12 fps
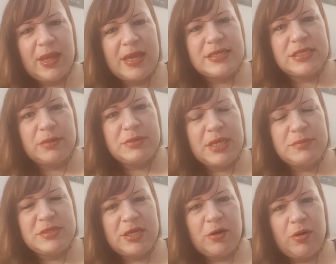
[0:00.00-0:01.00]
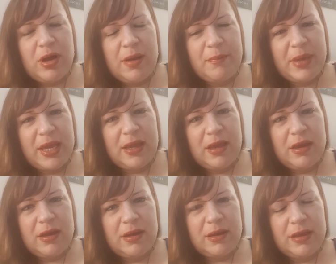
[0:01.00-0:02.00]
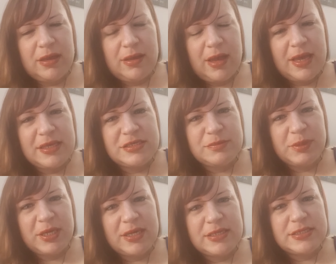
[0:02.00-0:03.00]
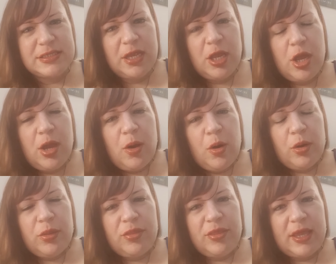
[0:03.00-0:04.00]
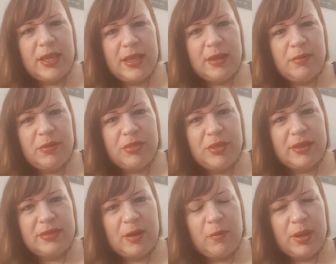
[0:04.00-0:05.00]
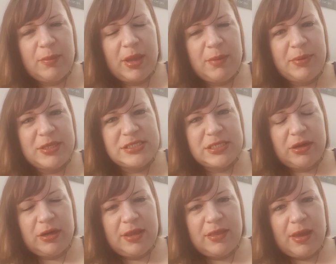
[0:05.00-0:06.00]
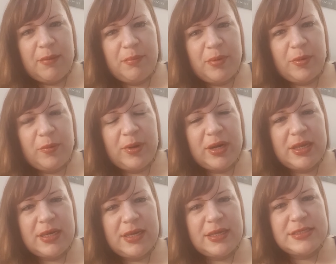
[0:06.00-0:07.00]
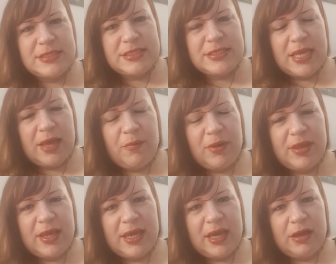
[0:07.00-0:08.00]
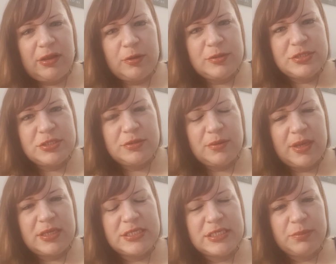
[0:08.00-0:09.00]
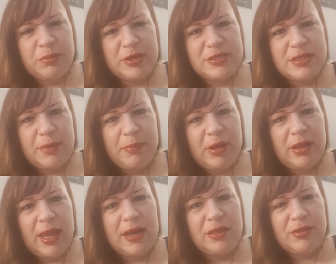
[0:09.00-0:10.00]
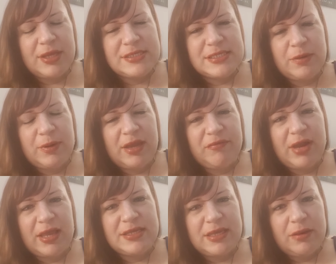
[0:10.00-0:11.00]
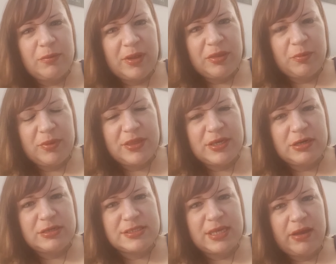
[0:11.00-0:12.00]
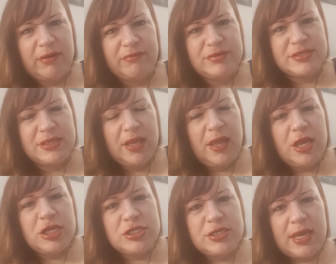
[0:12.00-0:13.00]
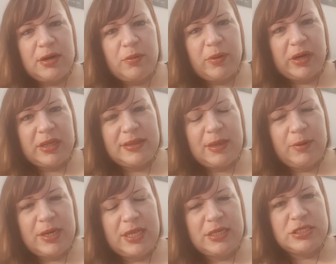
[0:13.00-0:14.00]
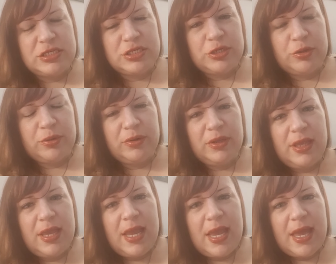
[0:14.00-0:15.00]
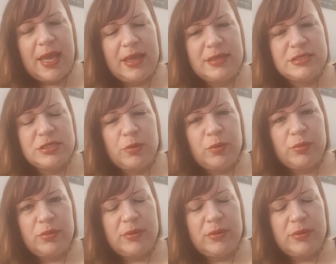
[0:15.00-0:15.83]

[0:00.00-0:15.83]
sometimes they don't come by uh, us because they think that we might be scared of them, but what it is is that when they get close to us, it brings up a lot of things that we have not dealt with within ourselves, shadow work that we need to do, and so